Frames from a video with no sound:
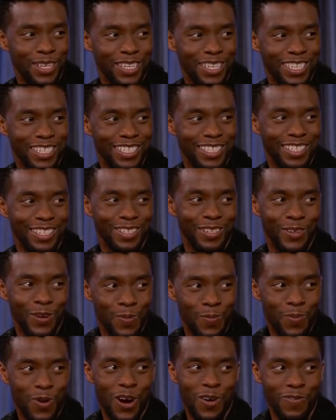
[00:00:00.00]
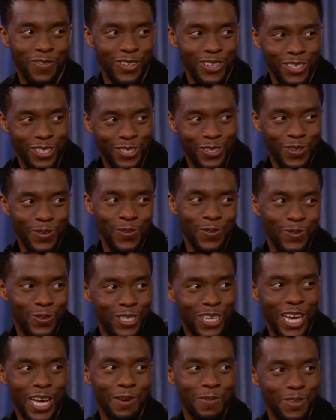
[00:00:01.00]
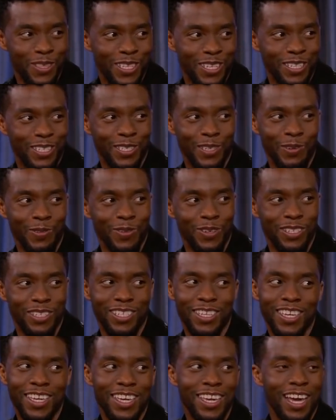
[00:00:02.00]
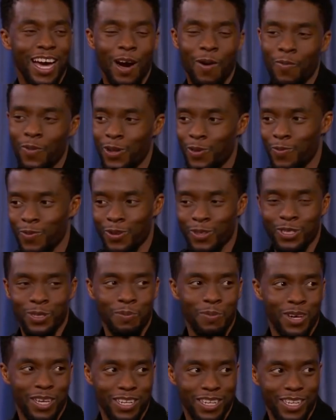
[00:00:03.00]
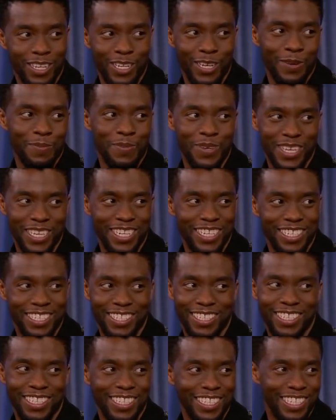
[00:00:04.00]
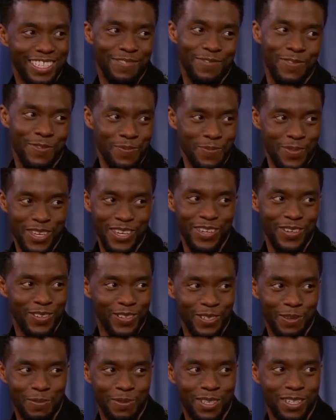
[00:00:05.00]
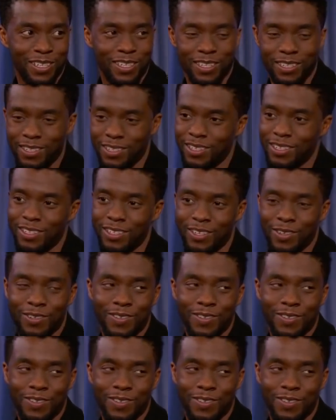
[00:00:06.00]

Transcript: because you know Marvel is so tight with their secrets. I wouldn't want somebody to come in and steal it from me or something. And you